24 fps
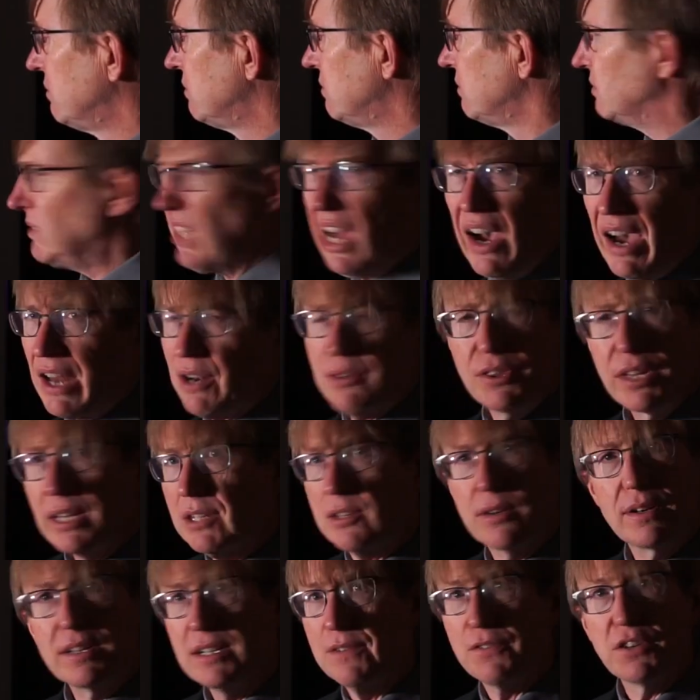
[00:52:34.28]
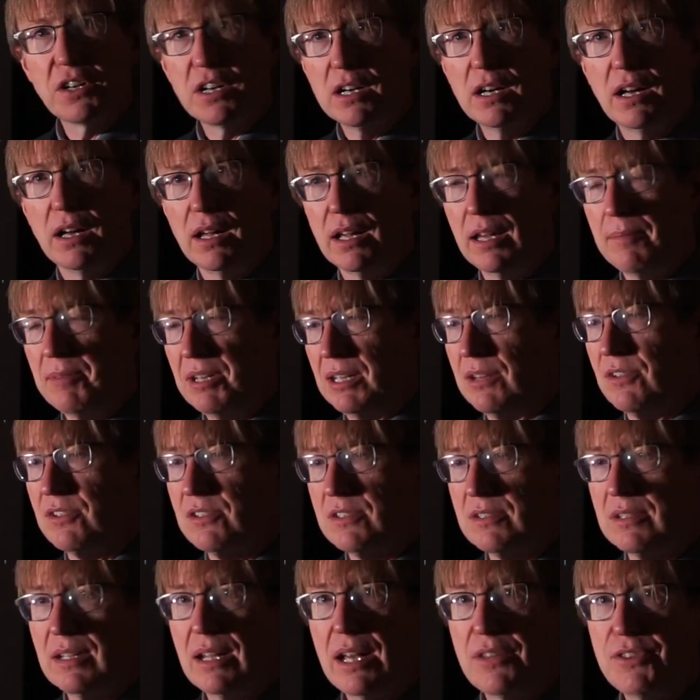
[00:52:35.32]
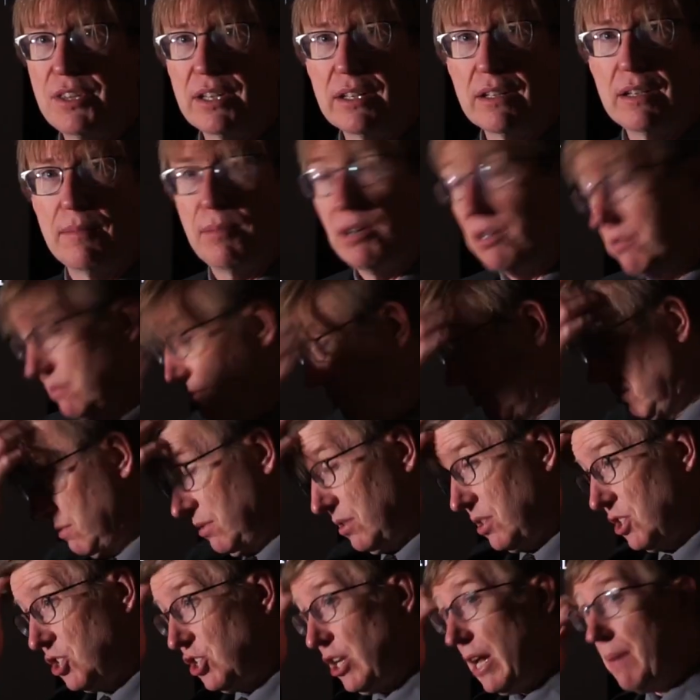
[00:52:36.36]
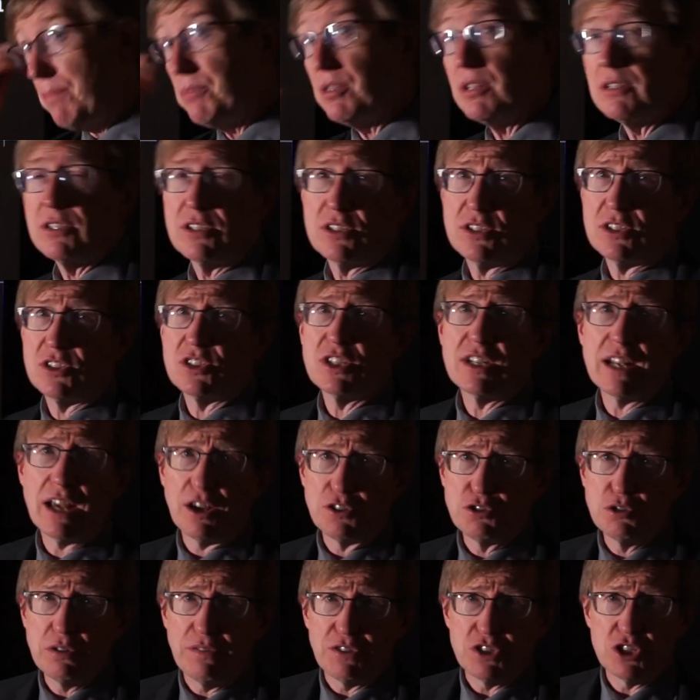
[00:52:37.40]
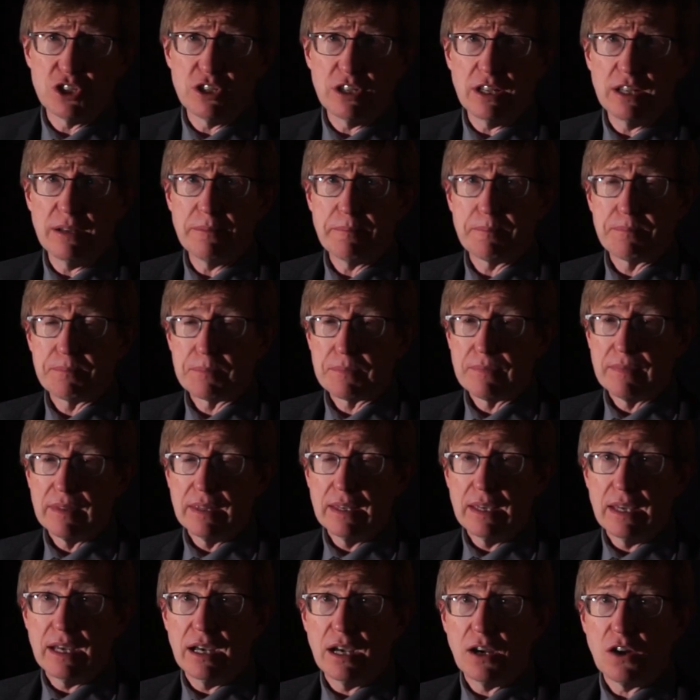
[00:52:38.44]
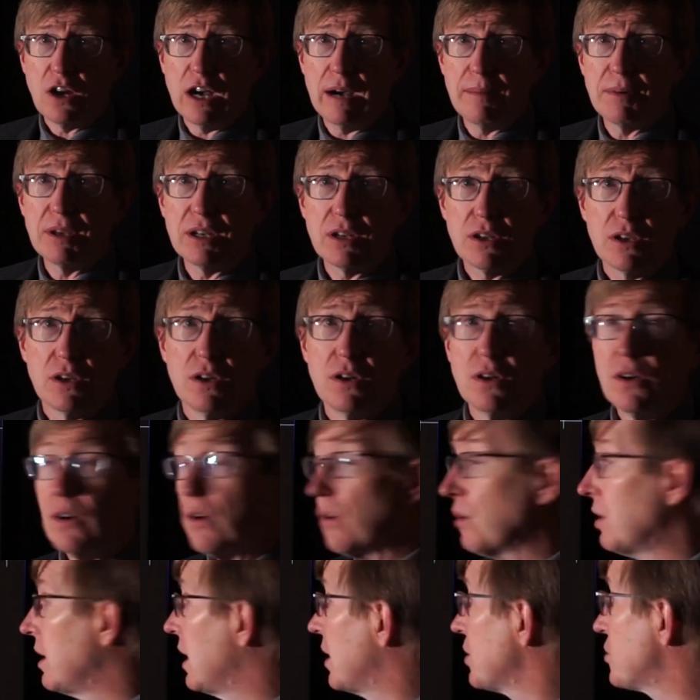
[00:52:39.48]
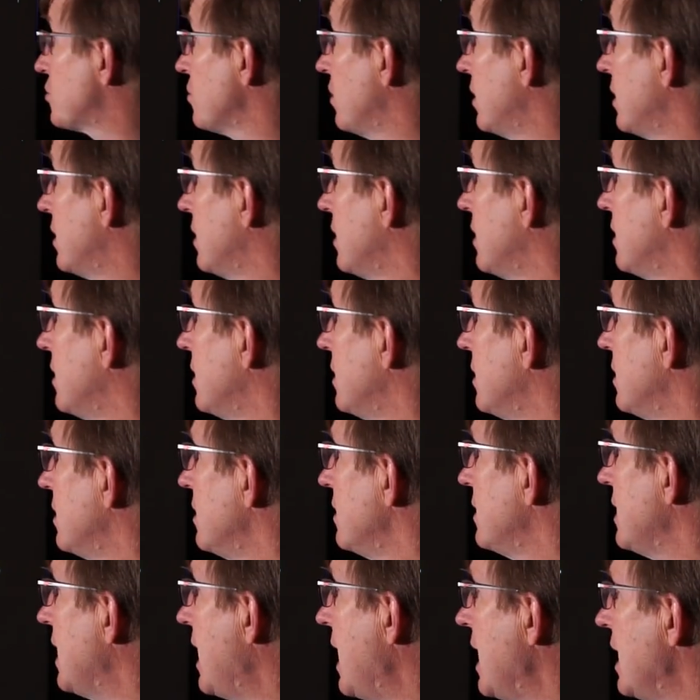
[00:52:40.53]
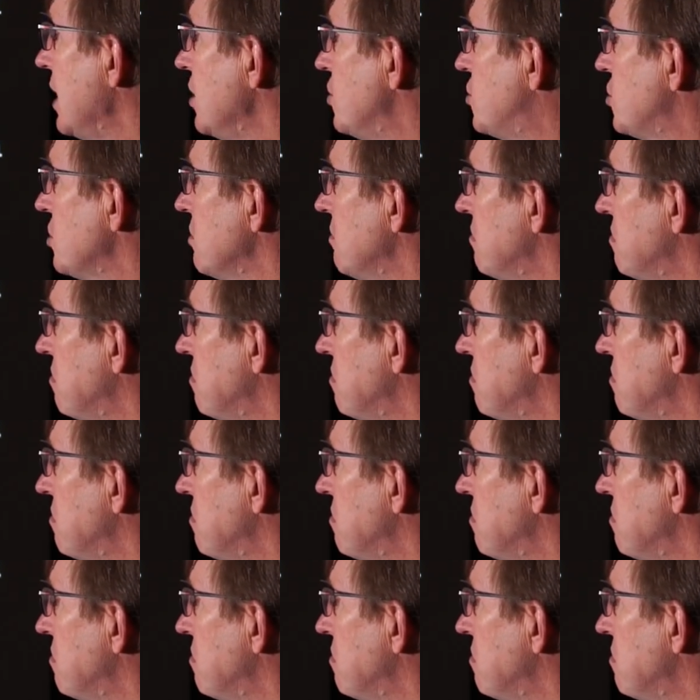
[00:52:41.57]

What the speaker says: No, I don't think they're indifferent at all. I mean, there's nothing about the shape that tells you if it's a comet or an asteroid. The age.